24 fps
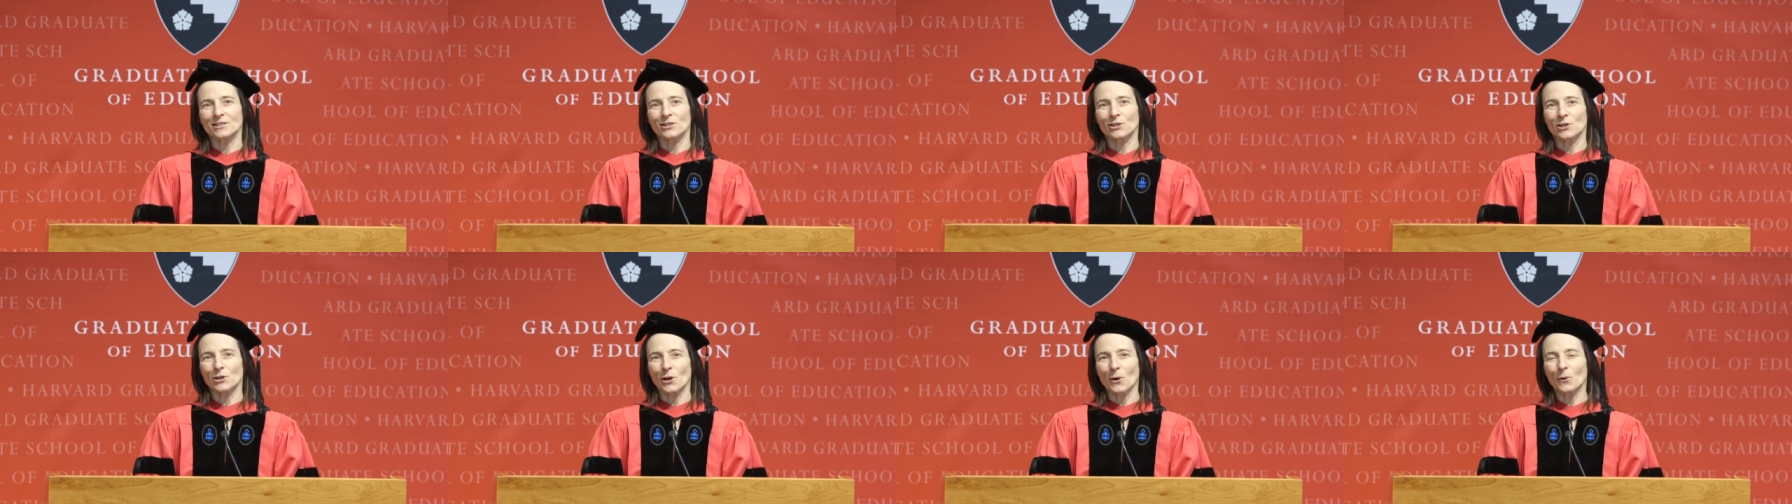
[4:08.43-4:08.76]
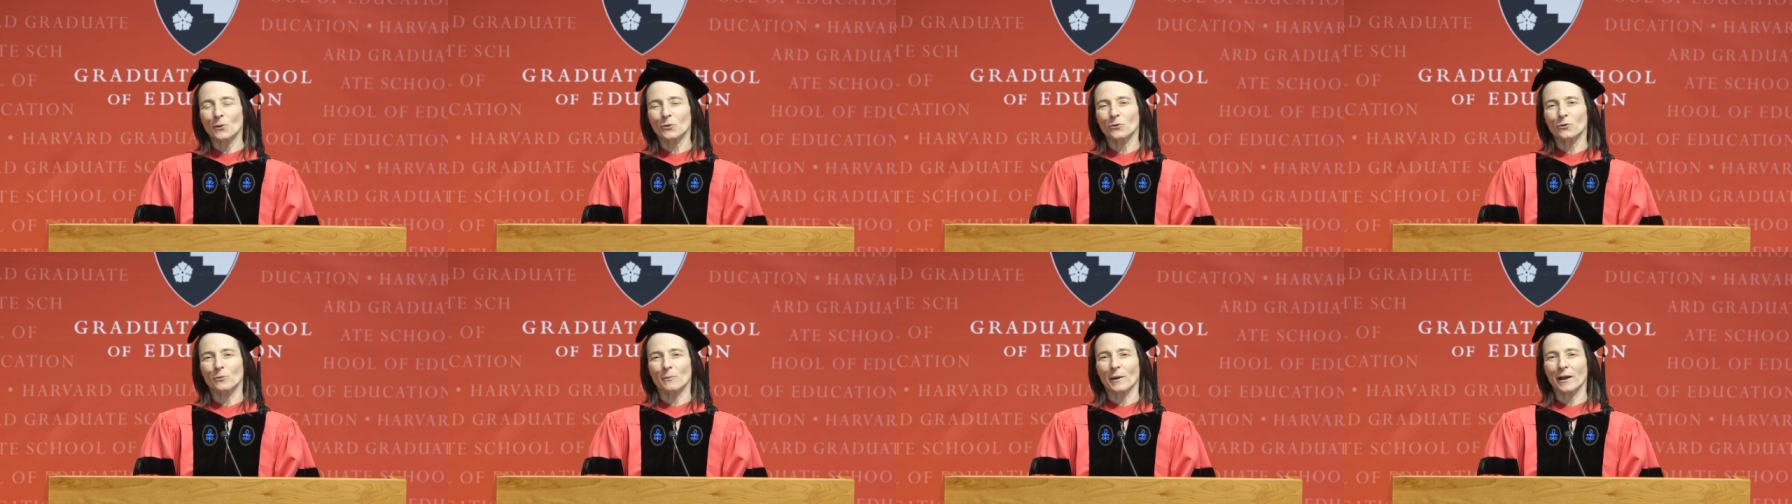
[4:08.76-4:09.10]
to
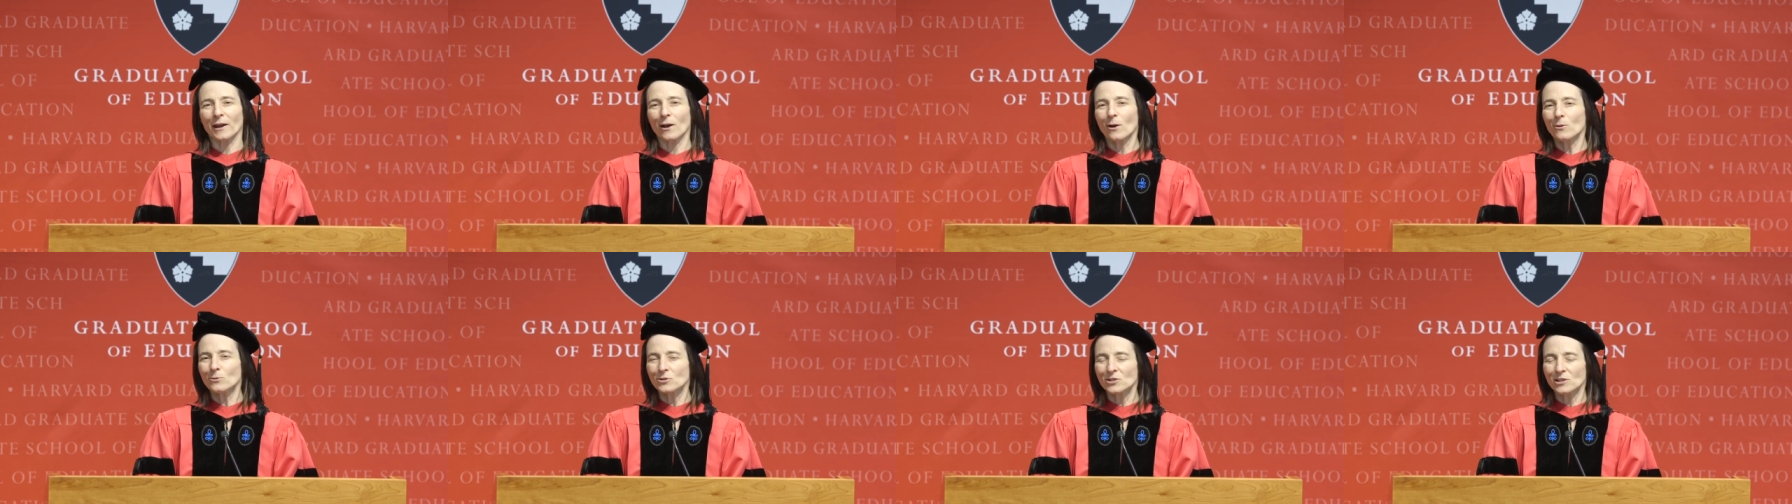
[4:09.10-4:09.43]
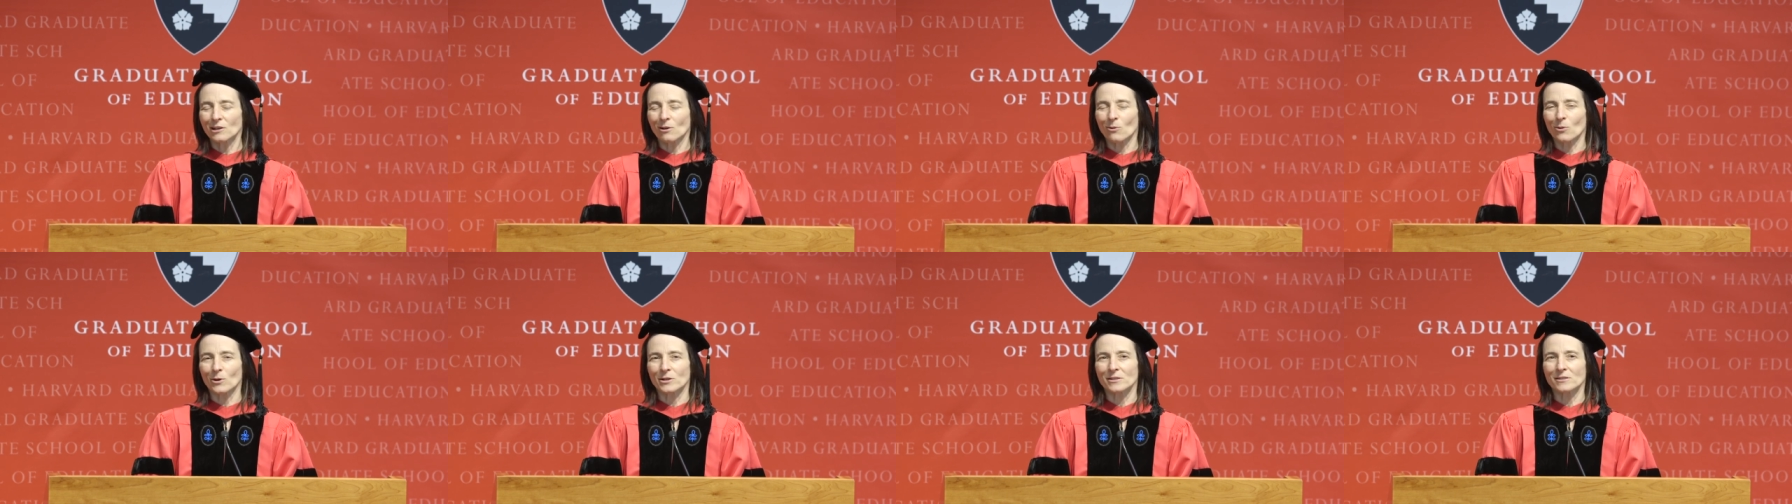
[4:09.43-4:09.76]
know through my
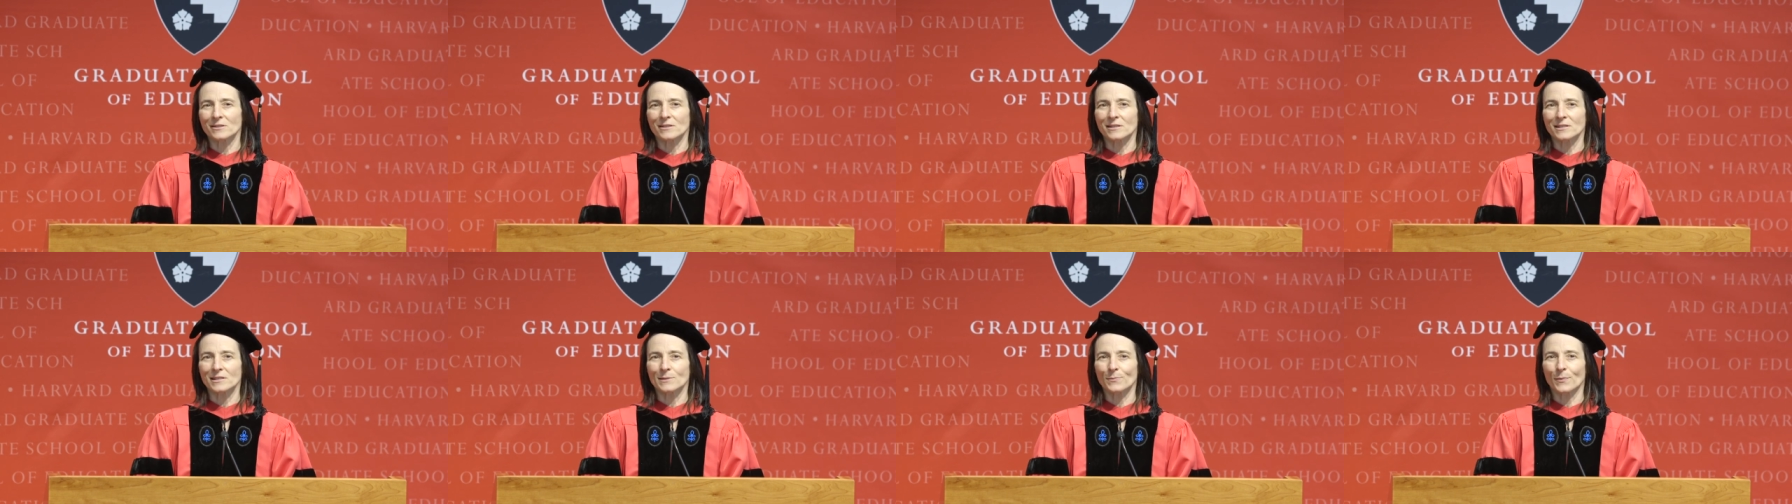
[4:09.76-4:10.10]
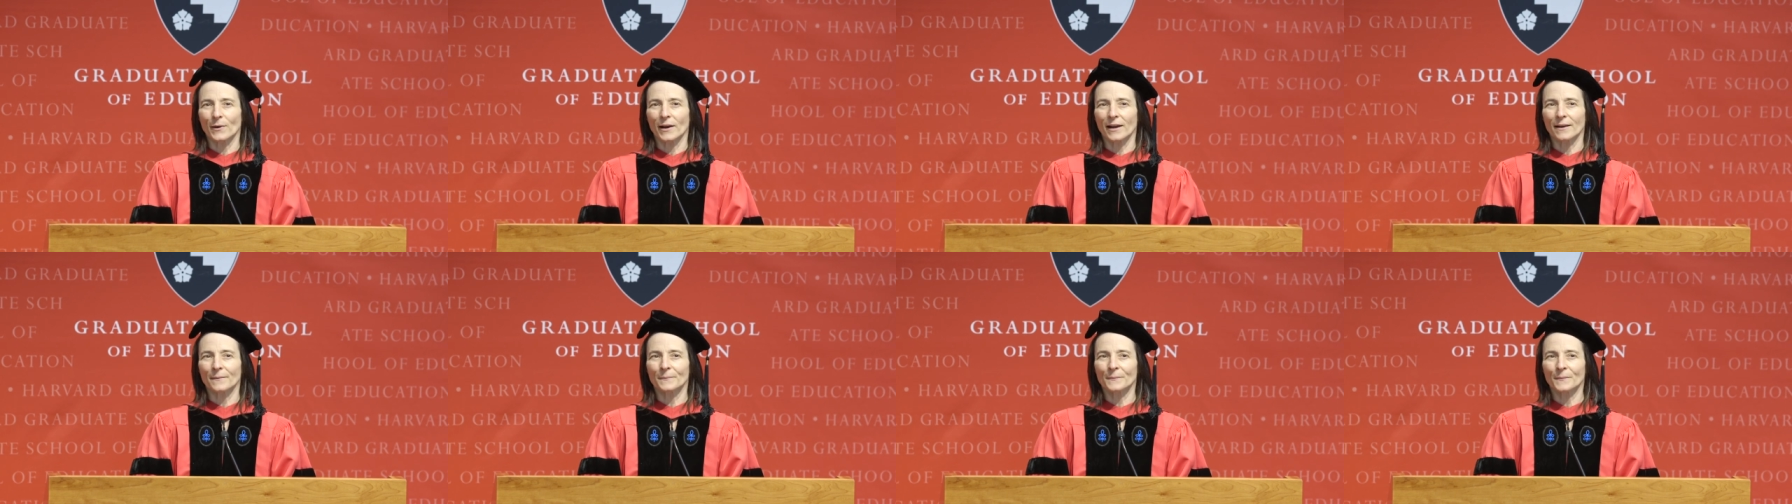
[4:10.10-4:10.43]
coaching course this
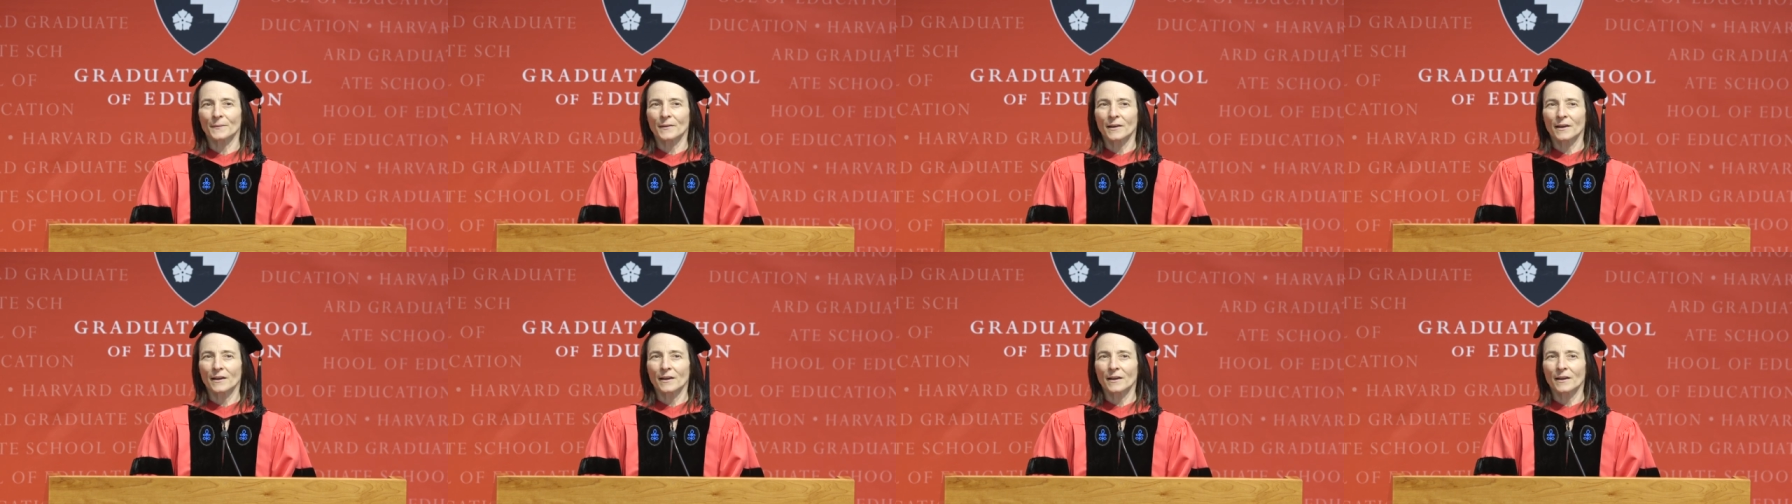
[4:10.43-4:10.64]
spring,